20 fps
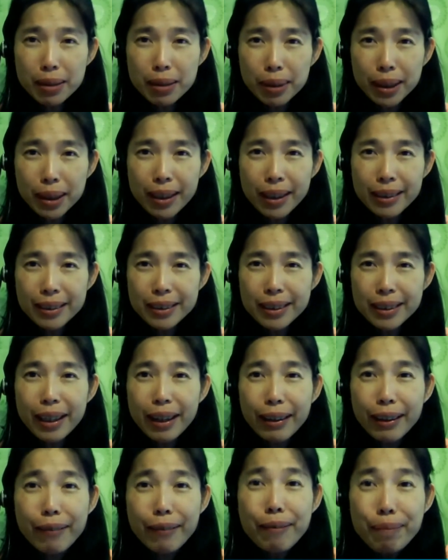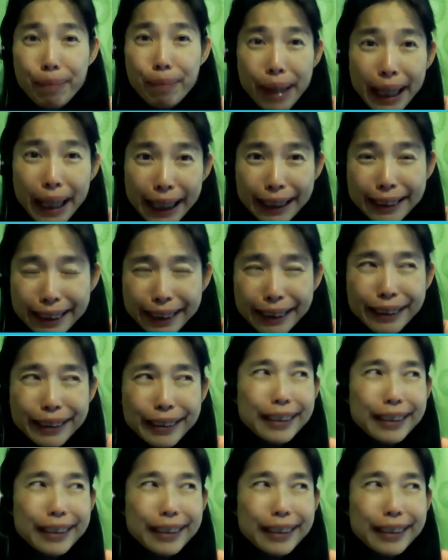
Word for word: I mean, that's like amazing.